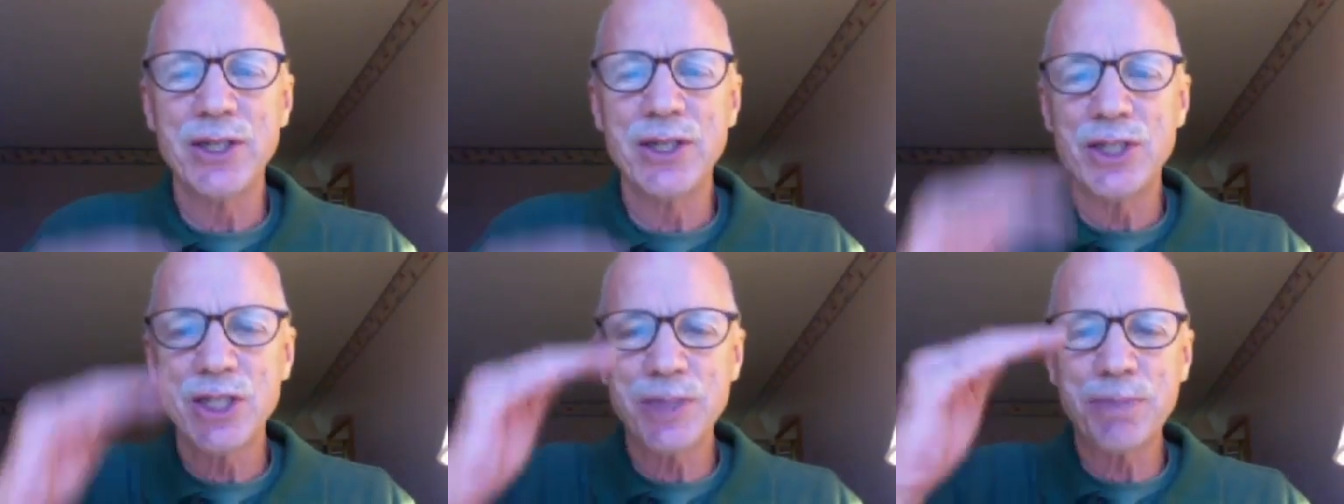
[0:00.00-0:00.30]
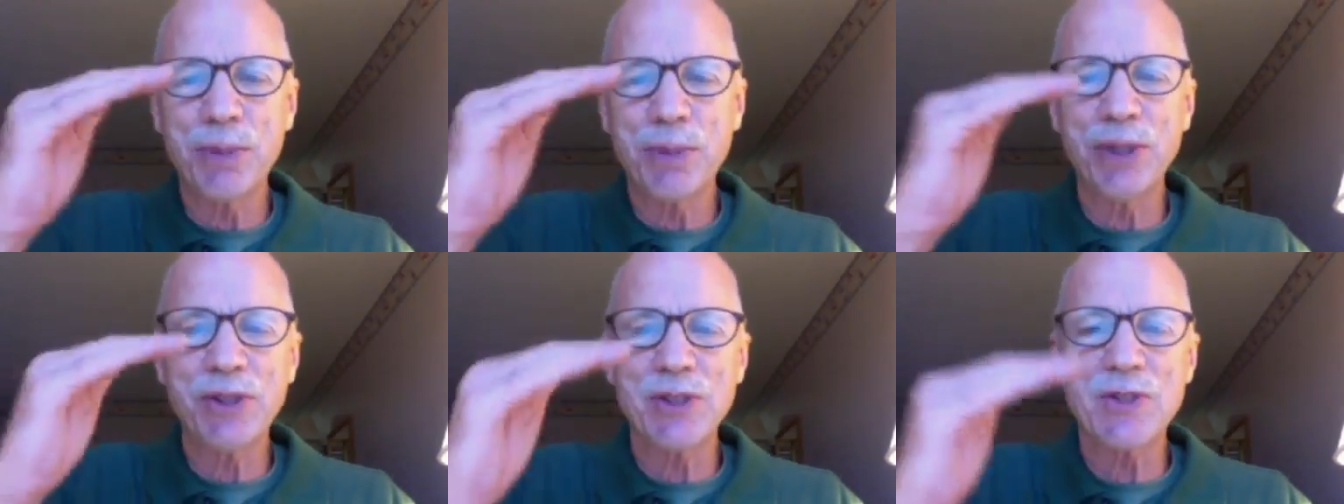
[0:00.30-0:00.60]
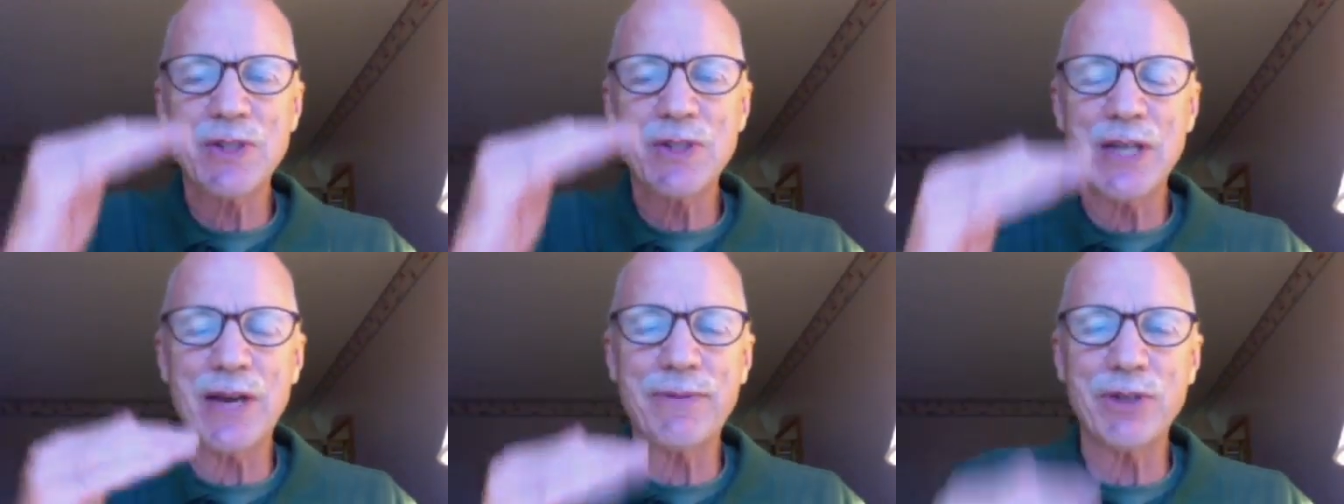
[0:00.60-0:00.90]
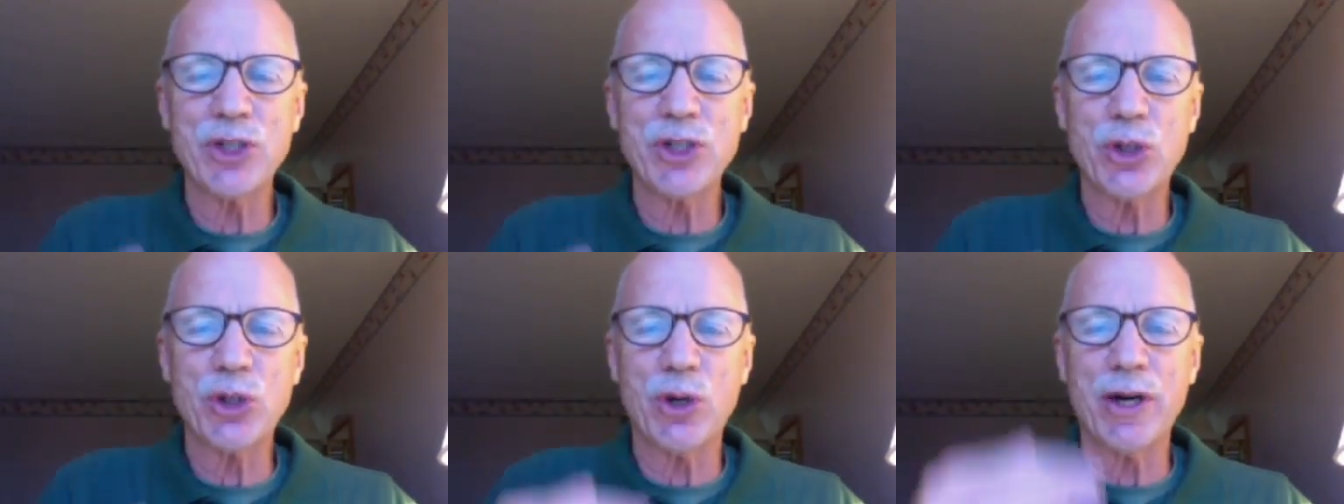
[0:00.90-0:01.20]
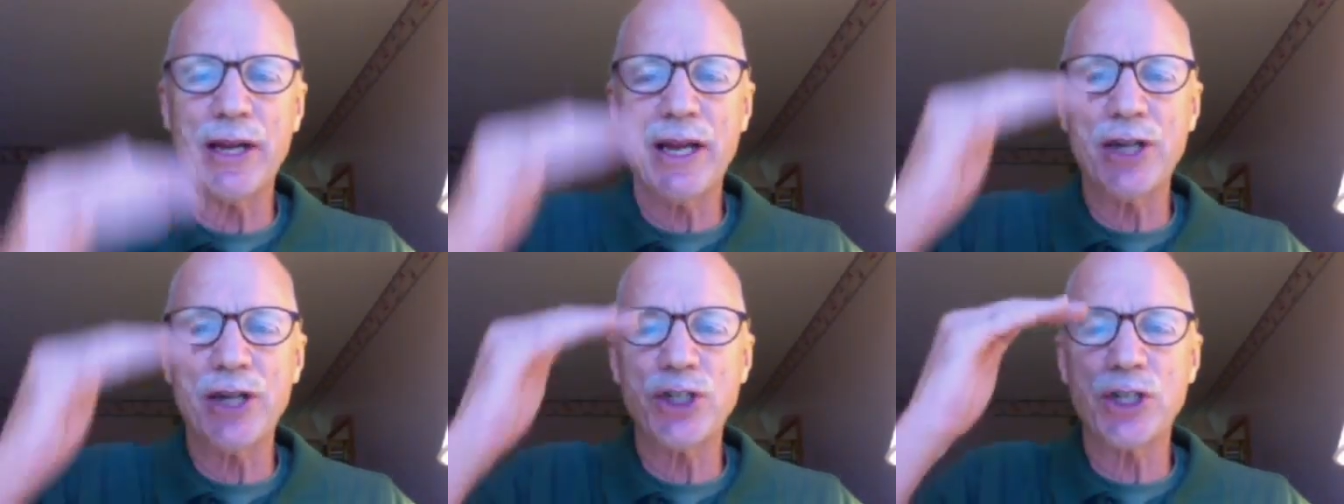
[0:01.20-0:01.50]
Just put the stuff in
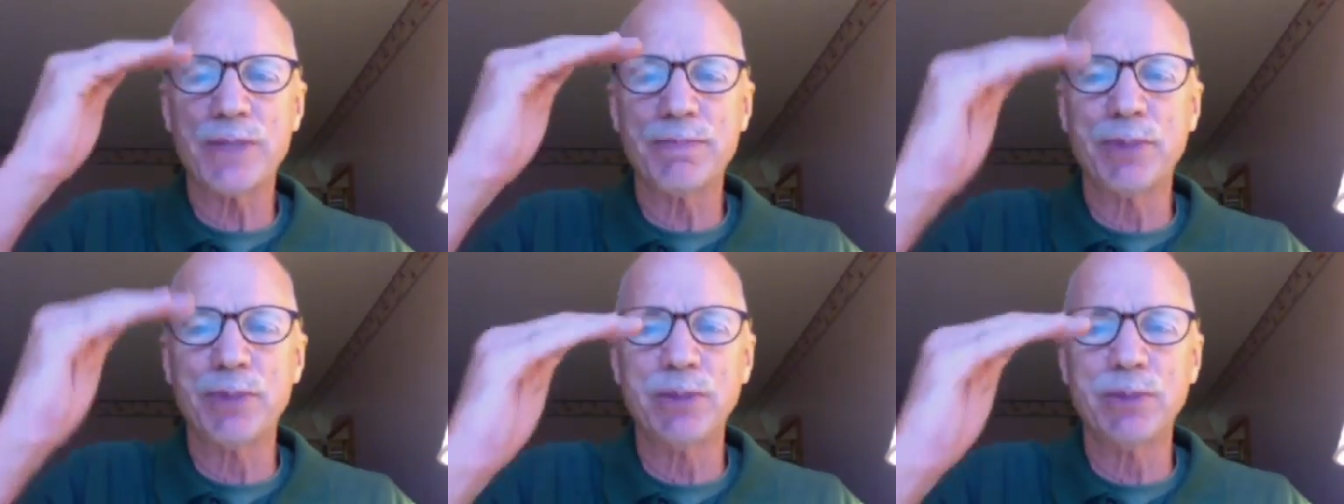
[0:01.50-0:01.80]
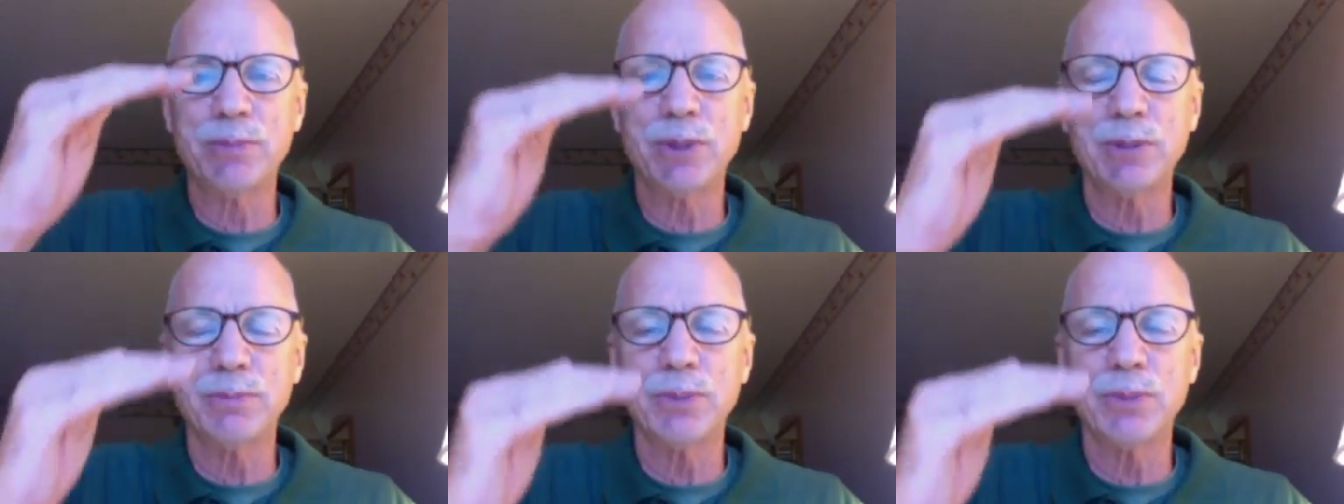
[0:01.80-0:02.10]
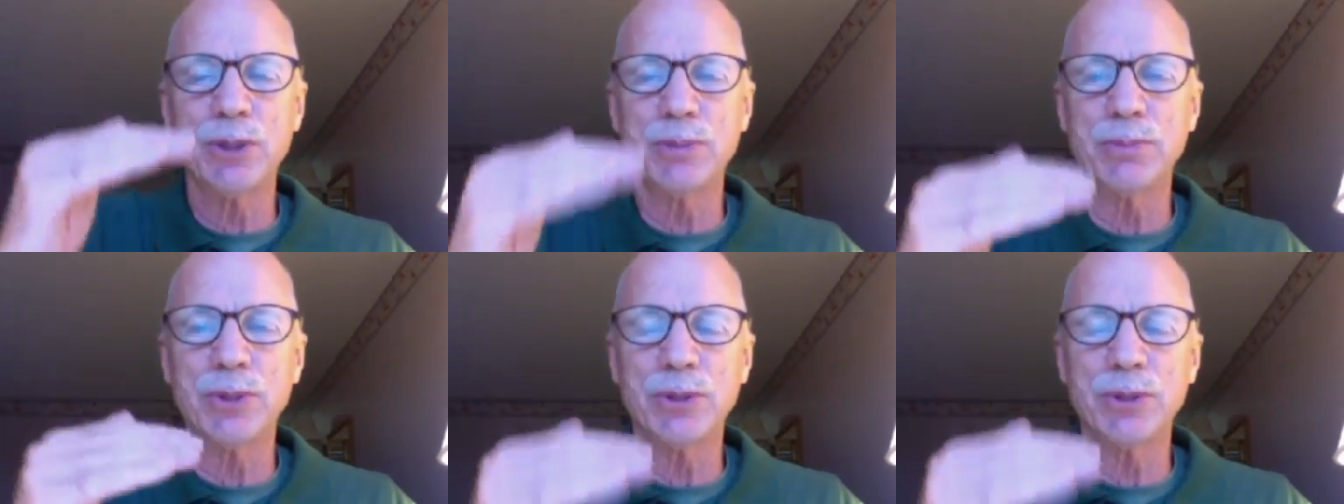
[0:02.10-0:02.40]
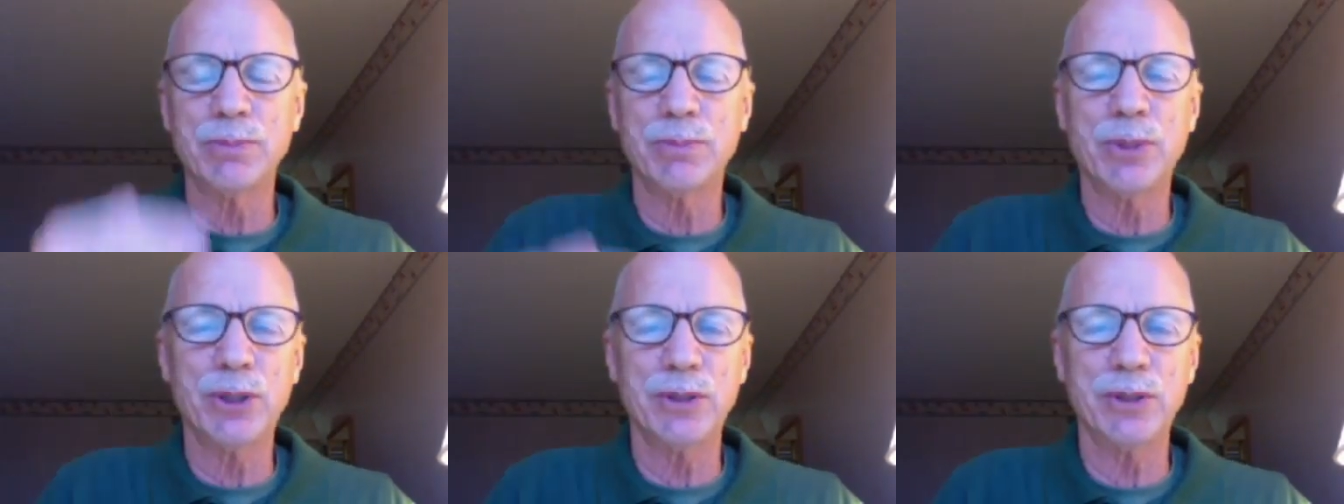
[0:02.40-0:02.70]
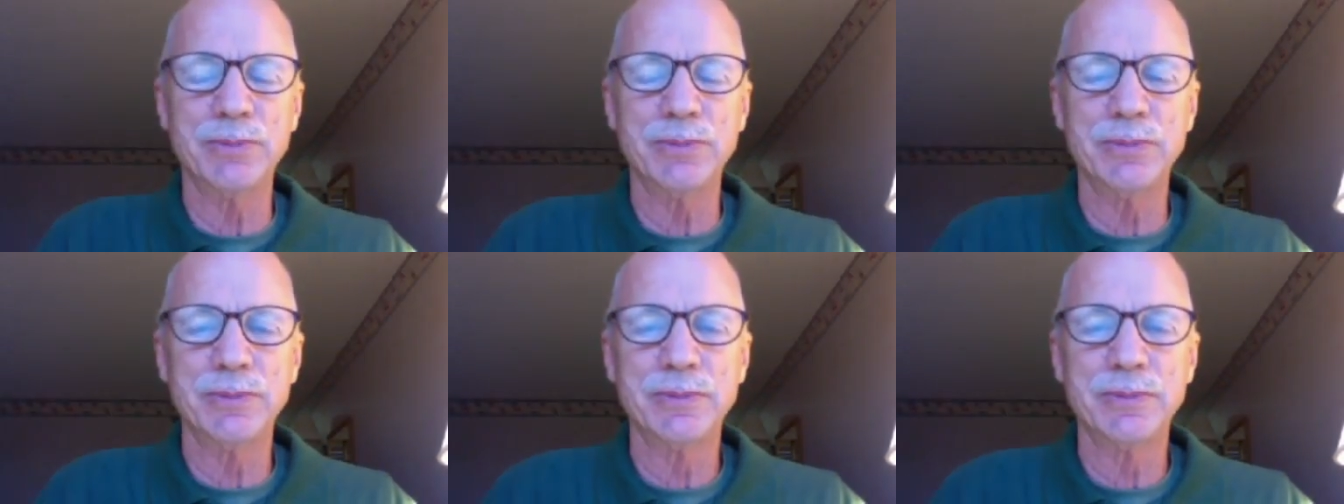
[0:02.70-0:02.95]
shorthand, just boom, boom, boom, boom, boom.